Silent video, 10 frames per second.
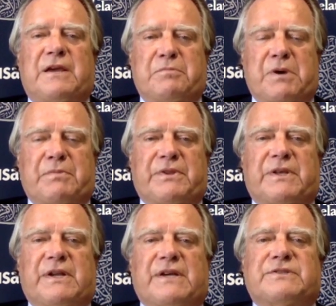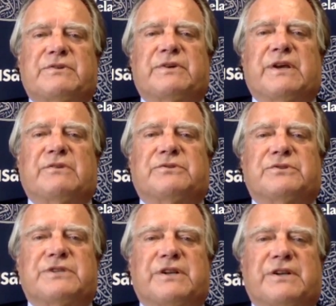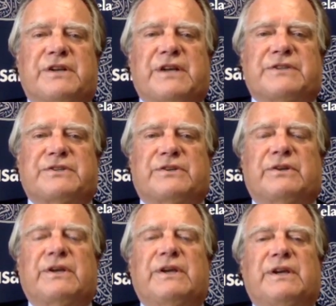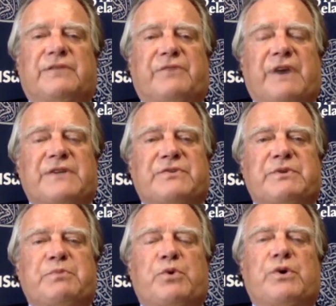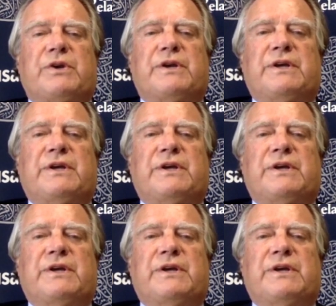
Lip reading: a member of the National Council's International Advisory Board